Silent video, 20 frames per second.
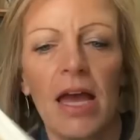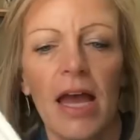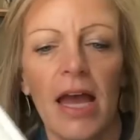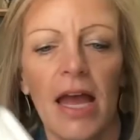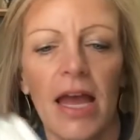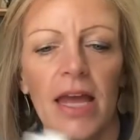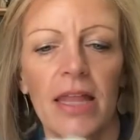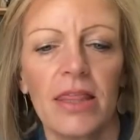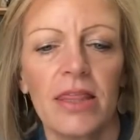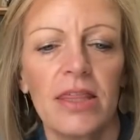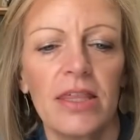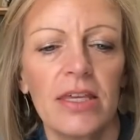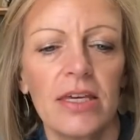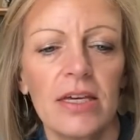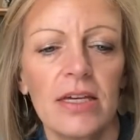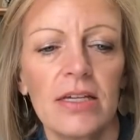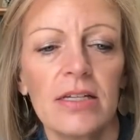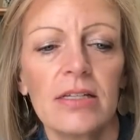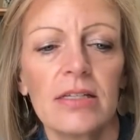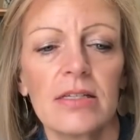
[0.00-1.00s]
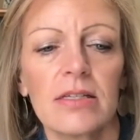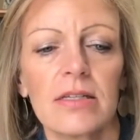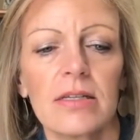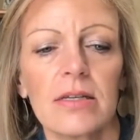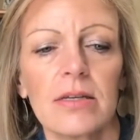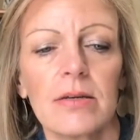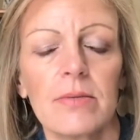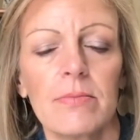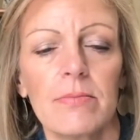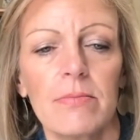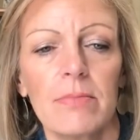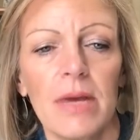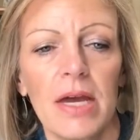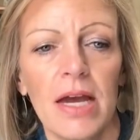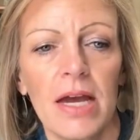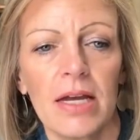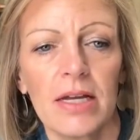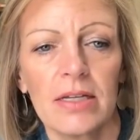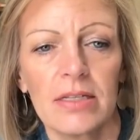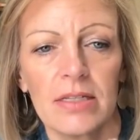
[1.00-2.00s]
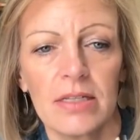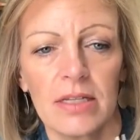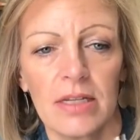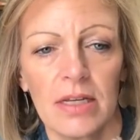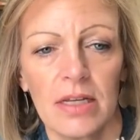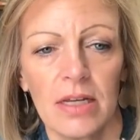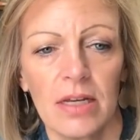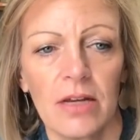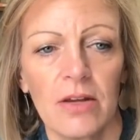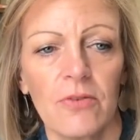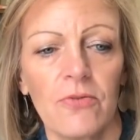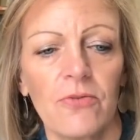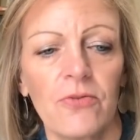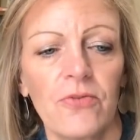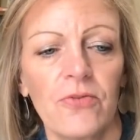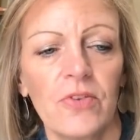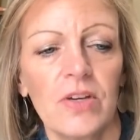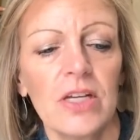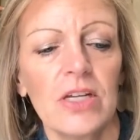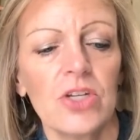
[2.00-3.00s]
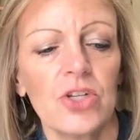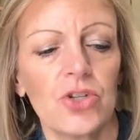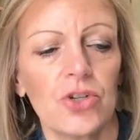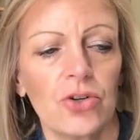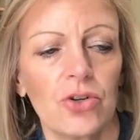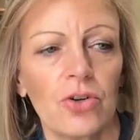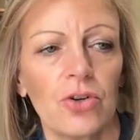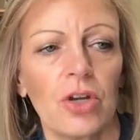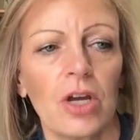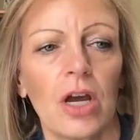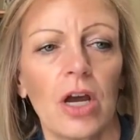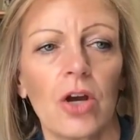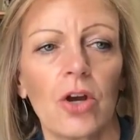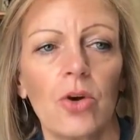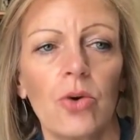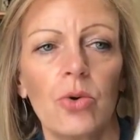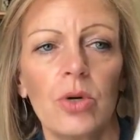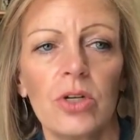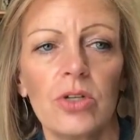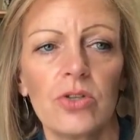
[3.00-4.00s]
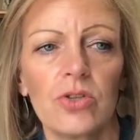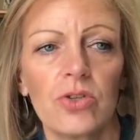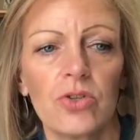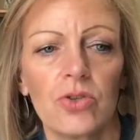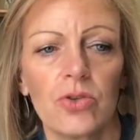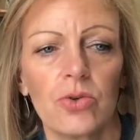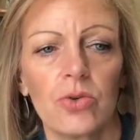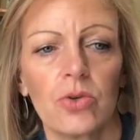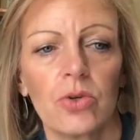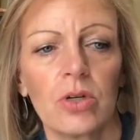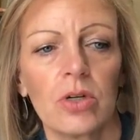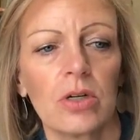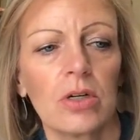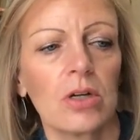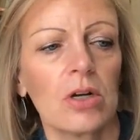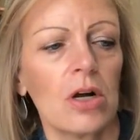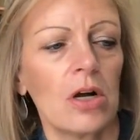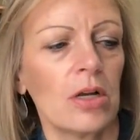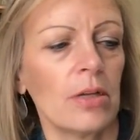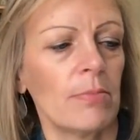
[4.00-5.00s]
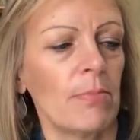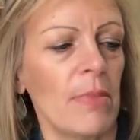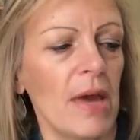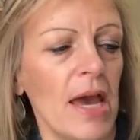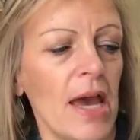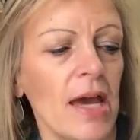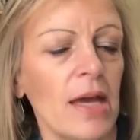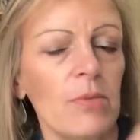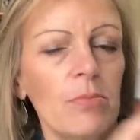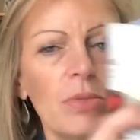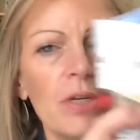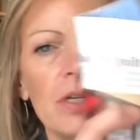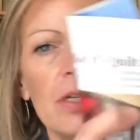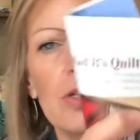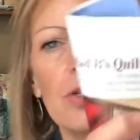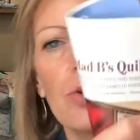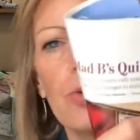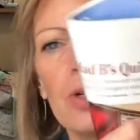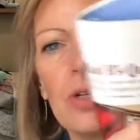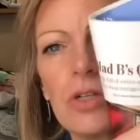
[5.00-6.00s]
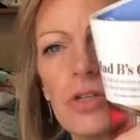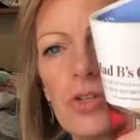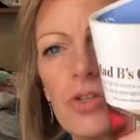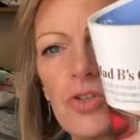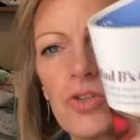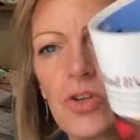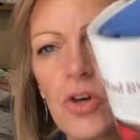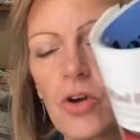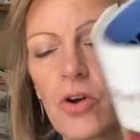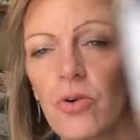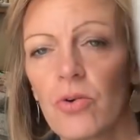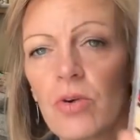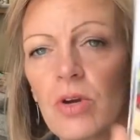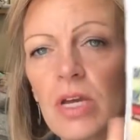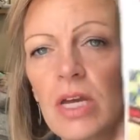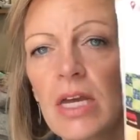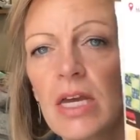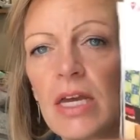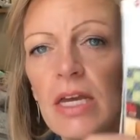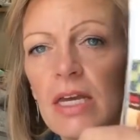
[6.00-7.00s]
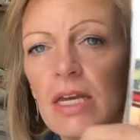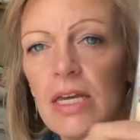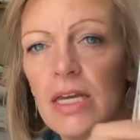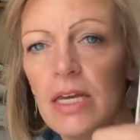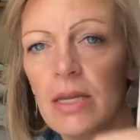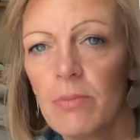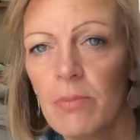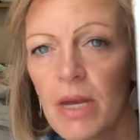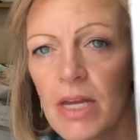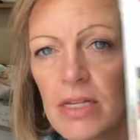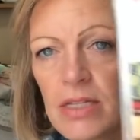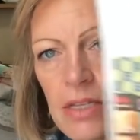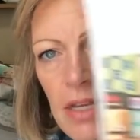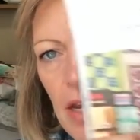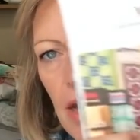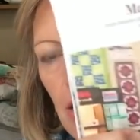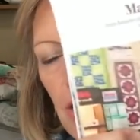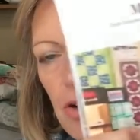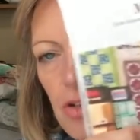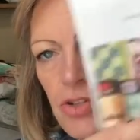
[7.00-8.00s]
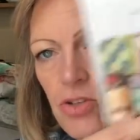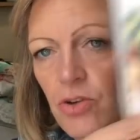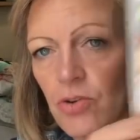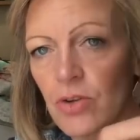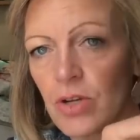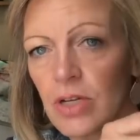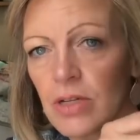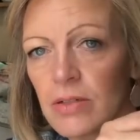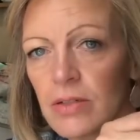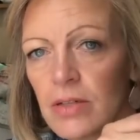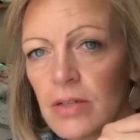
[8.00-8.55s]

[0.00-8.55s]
And this magazine featured a quilt store called Mad Bees Quilt and Sew in Mesa, Arizona.